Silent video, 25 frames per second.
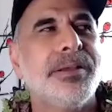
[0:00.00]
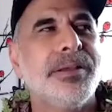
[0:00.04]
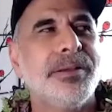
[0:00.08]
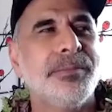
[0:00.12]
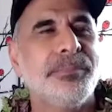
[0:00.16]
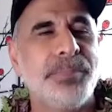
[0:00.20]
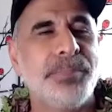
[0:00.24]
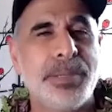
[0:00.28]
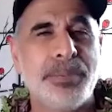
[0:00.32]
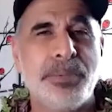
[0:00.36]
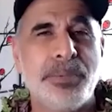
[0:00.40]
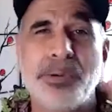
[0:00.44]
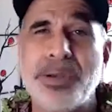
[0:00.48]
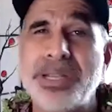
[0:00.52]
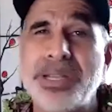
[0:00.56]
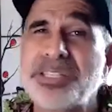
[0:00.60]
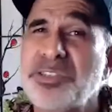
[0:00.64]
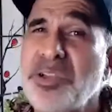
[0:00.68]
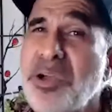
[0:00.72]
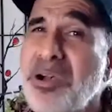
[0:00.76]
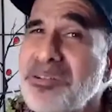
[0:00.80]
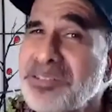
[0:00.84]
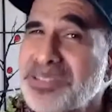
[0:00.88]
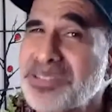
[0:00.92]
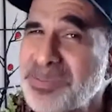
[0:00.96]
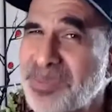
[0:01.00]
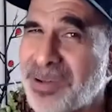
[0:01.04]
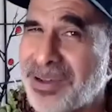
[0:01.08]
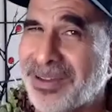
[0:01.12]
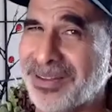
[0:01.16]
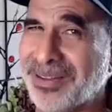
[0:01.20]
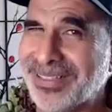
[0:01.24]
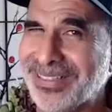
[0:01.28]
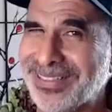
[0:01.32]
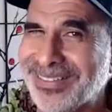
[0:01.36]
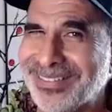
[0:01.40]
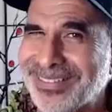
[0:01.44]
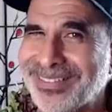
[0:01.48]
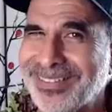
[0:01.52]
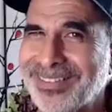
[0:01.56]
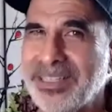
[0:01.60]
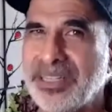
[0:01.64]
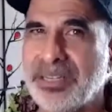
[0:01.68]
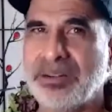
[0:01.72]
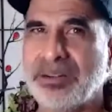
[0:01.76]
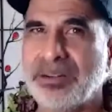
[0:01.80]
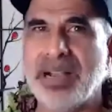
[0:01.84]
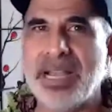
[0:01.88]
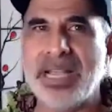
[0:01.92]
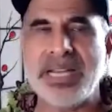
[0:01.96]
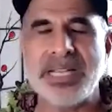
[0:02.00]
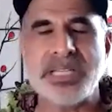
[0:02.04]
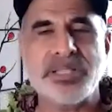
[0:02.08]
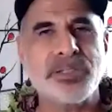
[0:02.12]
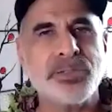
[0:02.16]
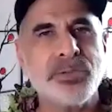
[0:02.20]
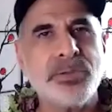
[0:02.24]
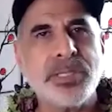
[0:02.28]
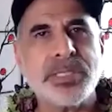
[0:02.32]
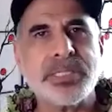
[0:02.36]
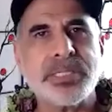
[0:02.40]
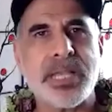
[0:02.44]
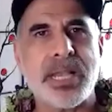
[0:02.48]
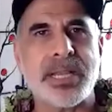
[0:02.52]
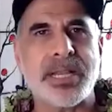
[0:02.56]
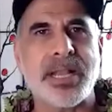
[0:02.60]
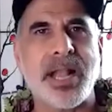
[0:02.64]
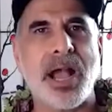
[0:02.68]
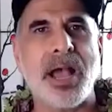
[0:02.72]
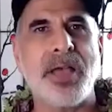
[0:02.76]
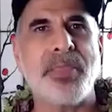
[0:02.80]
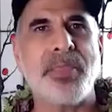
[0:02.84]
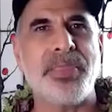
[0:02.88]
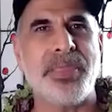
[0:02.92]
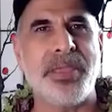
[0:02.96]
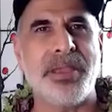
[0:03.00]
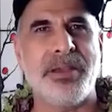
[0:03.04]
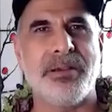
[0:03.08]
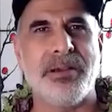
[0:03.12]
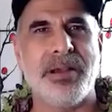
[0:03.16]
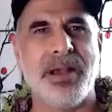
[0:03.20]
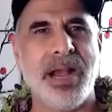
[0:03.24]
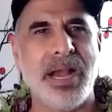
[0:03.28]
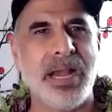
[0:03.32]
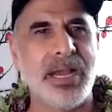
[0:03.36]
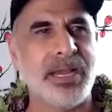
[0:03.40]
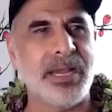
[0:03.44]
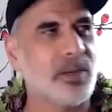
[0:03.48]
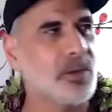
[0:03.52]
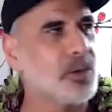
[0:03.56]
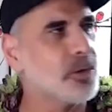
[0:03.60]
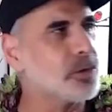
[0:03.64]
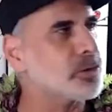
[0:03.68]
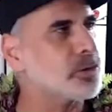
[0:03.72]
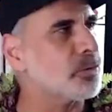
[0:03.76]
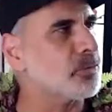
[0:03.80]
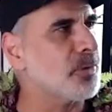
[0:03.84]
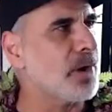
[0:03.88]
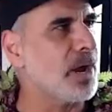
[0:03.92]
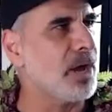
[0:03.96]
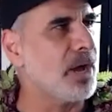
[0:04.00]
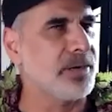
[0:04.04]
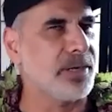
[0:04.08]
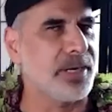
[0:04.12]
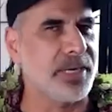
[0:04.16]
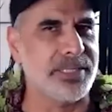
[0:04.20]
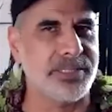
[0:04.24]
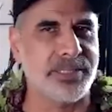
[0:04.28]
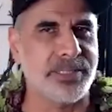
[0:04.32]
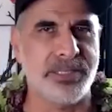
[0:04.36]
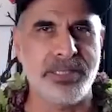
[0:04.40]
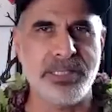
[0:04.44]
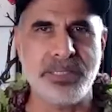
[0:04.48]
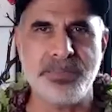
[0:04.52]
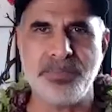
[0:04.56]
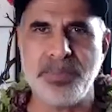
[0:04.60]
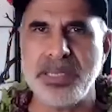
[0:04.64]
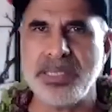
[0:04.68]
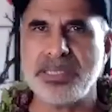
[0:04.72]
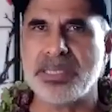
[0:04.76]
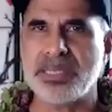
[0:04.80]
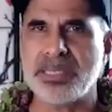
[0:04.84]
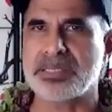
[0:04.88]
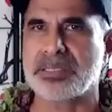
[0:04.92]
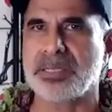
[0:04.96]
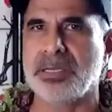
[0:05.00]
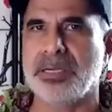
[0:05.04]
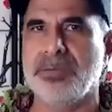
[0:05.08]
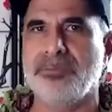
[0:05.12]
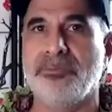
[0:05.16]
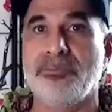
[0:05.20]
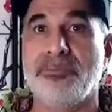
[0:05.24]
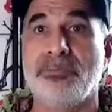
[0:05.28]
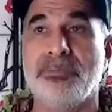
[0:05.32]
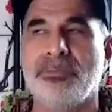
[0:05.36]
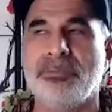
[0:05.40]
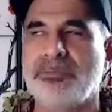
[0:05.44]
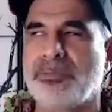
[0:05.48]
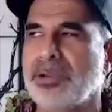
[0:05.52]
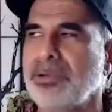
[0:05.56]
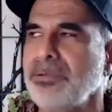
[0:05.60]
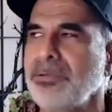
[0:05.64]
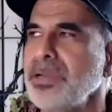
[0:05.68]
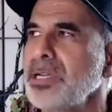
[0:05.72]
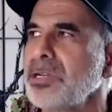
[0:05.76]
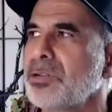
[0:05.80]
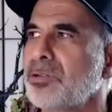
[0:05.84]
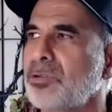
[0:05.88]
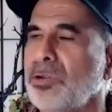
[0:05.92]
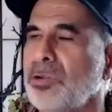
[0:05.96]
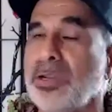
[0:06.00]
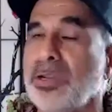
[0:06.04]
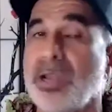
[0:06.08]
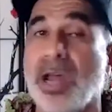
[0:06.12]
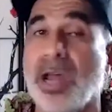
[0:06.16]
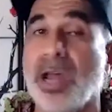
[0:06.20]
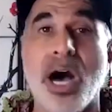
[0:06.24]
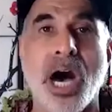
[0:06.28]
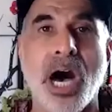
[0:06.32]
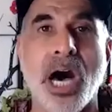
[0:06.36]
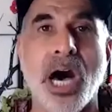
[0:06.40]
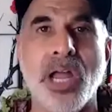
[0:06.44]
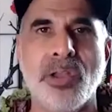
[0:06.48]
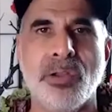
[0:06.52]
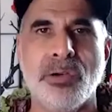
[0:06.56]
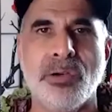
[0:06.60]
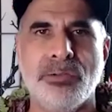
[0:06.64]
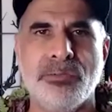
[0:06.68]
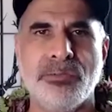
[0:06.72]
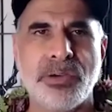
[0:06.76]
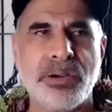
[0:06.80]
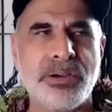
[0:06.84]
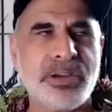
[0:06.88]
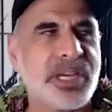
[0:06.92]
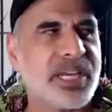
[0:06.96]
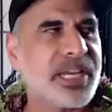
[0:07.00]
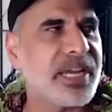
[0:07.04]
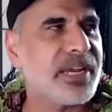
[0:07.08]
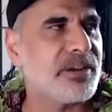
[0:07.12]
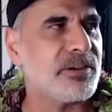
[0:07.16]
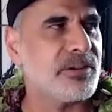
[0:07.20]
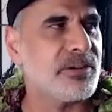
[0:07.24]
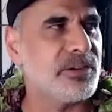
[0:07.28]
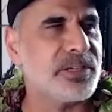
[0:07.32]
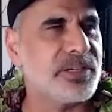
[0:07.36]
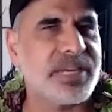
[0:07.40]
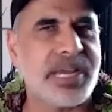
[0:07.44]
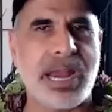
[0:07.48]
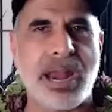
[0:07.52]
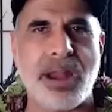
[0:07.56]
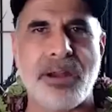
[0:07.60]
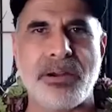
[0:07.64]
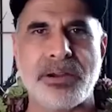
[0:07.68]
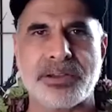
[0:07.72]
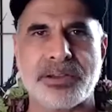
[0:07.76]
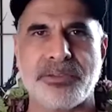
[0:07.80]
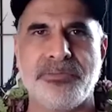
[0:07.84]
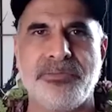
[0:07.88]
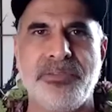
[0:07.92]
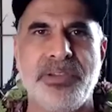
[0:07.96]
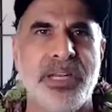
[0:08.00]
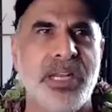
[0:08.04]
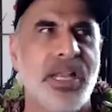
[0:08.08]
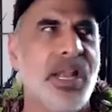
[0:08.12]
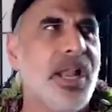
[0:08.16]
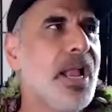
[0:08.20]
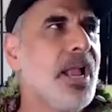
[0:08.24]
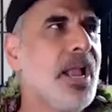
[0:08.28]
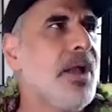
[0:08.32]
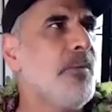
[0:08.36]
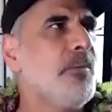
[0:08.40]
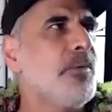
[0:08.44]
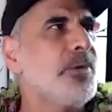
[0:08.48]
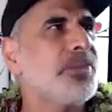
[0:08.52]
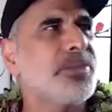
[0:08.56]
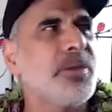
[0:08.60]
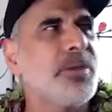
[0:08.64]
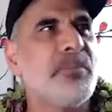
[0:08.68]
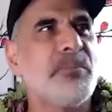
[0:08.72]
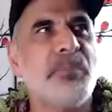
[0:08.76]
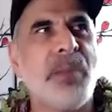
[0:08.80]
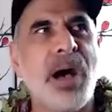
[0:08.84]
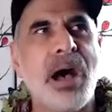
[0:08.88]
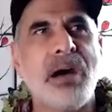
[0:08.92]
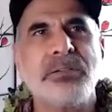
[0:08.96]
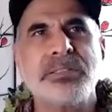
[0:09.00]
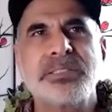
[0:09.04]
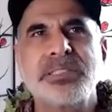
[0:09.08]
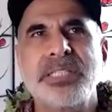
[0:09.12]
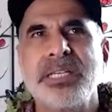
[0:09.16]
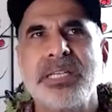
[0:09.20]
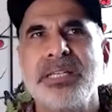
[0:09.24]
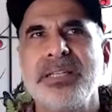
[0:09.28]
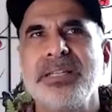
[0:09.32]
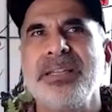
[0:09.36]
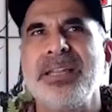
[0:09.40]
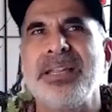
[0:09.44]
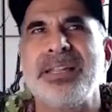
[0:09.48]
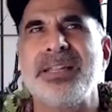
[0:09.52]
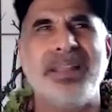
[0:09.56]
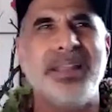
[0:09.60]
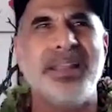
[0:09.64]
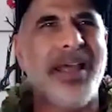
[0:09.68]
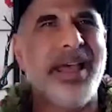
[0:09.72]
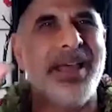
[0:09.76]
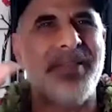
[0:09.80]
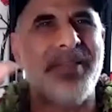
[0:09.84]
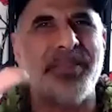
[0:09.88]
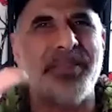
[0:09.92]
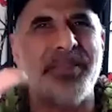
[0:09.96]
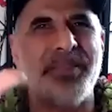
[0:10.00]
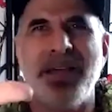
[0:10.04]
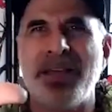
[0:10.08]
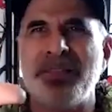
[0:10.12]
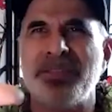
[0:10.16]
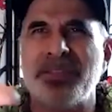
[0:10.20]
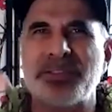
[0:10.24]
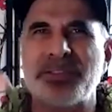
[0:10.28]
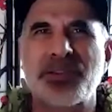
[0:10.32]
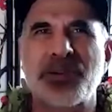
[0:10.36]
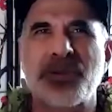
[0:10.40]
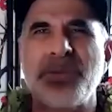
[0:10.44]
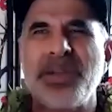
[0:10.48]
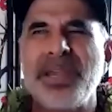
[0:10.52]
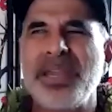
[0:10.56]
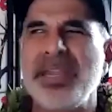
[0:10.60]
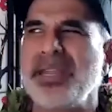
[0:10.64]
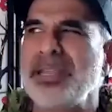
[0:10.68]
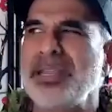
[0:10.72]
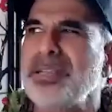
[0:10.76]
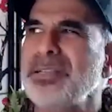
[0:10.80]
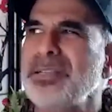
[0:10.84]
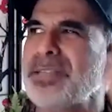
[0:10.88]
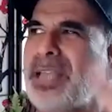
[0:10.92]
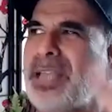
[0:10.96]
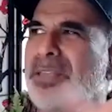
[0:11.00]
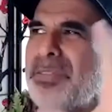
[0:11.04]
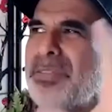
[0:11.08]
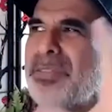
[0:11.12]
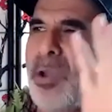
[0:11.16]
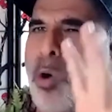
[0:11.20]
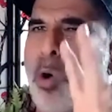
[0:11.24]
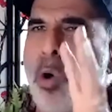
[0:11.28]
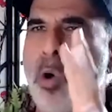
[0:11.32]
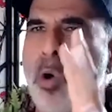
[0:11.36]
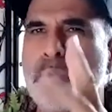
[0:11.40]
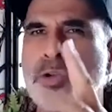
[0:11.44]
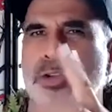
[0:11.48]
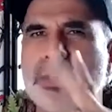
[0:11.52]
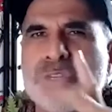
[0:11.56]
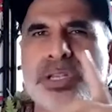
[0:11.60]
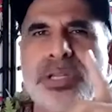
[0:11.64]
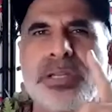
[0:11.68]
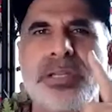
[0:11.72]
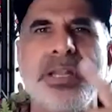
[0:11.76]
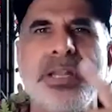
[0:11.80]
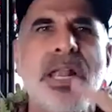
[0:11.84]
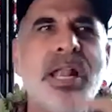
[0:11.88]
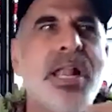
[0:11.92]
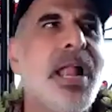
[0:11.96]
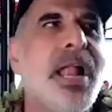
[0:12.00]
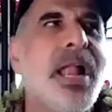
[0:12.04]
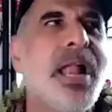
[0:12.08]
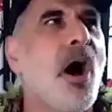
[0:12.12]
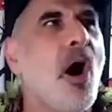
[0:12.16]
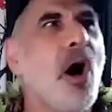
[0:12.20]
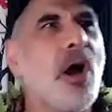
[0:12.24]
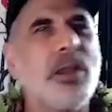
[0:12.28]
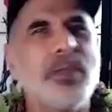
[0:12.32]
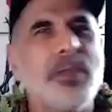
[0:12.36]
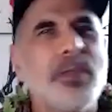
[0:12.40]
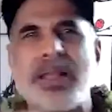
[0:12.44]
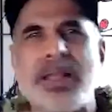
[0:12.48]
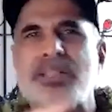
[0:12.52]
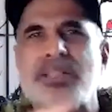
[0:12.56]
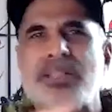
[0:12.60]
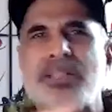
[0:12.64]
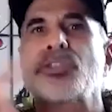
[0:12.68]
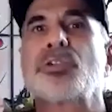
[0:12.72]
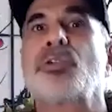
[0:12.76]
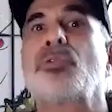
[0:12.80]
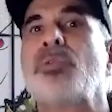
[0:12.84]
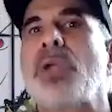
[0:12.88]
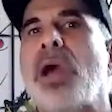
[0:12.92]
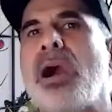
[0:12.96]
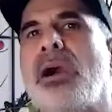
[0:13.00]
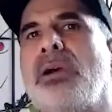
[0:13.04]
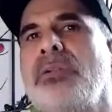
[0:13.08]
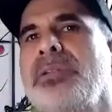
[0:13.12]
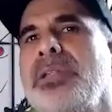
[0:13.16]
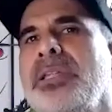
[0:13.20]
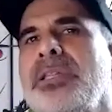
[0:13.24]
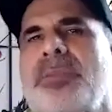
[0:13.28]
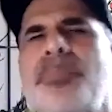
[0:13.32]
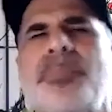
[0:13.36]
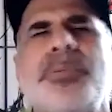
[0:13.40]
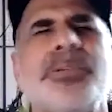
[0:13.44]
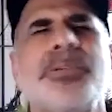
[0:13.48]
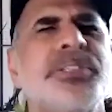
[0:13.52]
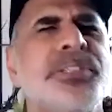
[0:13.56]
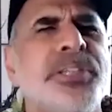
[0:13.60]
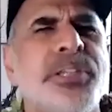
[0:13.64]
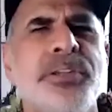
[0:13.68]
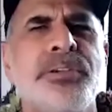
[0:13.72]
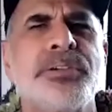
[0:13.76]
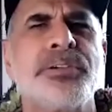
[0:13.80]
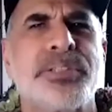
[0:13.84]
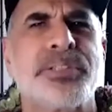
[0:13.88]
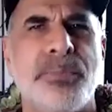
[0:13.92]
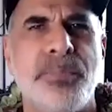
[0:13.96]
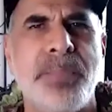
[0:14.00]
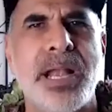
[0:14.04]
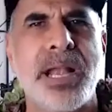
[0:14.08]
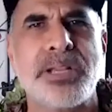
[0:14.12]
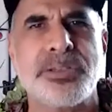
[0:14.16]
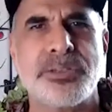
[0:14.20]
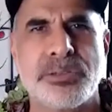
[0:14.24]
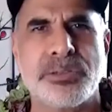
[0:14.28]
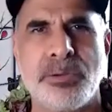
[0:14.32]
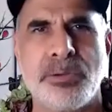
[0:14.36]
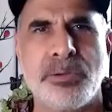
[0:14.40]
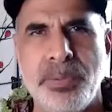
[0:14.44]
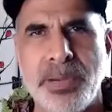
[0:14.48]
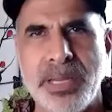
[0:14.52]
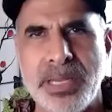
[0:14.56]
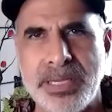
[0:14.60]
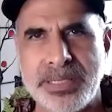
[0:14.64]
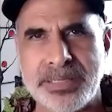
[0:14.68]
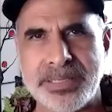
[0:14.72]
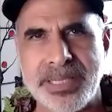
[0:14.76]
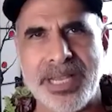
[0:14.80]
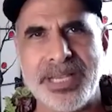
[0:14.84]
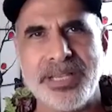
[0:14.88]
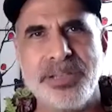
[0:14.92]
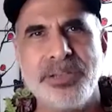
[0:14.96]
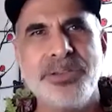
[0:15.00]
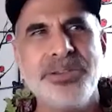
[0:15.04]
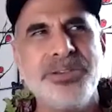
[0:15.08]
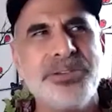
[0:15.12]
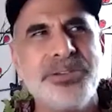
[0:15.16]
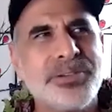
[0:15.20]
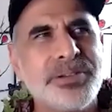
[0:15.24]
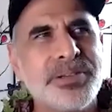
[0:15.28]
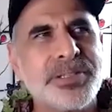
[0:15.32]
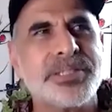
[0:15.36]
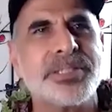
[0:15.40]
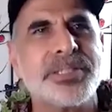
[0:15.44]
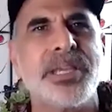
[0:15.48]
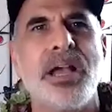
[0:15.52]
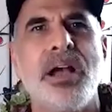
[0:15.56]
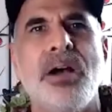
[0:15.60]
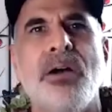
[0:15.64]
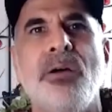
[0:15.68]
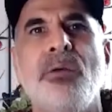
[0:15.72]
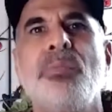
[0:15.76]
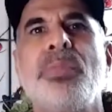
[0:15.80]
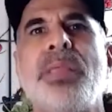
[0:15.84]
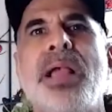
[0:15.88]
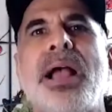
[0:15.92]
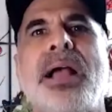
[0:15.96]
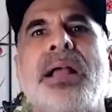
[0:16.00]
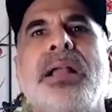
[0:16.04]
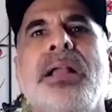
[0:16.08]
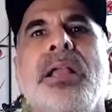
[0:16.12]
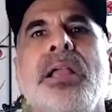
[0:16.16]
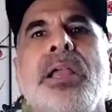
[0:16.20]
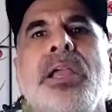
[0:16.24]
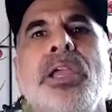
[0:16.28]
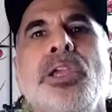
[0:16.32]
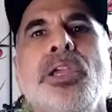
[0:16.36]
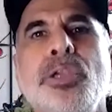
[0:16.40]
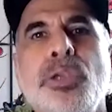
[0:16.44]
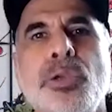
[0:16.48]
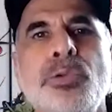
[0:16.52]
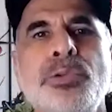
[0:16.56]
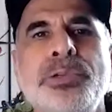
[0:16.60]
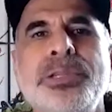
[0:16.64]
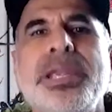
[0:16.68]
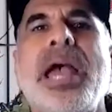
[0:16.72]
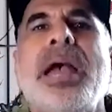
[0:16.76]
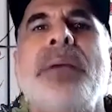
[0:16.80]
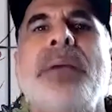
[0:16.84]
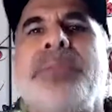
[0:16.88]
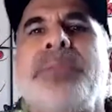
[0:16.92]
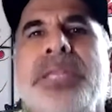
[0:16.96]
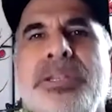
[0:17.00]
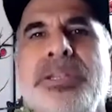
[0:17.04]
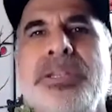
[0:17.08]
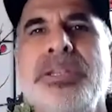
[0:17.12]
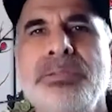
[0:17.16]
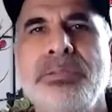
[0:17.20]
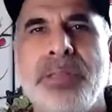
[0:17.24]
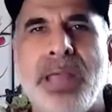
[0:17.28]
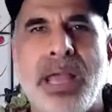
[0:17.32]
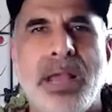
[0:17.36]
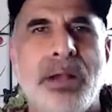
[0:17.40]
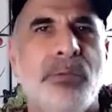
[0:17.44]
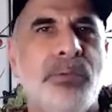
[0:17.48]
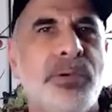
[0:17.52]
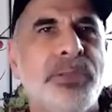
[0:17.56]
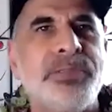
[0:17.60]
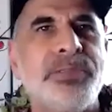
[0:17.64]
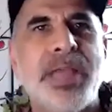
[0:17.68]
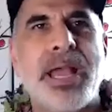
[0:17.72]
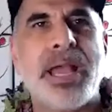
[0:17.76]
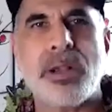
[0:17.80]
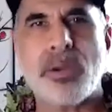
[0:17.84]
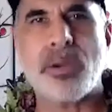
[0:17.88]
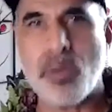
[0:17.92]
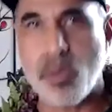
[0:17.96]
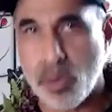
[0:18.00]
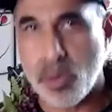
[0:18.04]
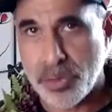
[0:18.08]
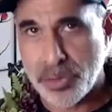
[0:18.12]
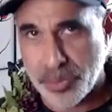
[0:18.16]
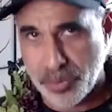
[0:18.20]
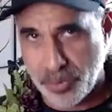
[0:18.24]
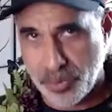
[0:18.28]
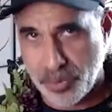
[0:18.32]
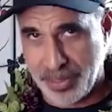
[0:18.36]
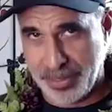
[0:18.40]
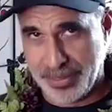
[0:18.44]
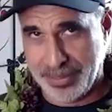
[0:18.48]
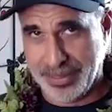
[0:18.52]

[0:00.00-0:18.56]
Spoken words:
People write songs about it, you know. And as soon as I got there, I looked around and I said, this place has very good very good character feeling, with the mountain and the trees and the ocean, all of that surrounding. The Presidio is a magical place, and you could tell that you tapped into that with that courtyard.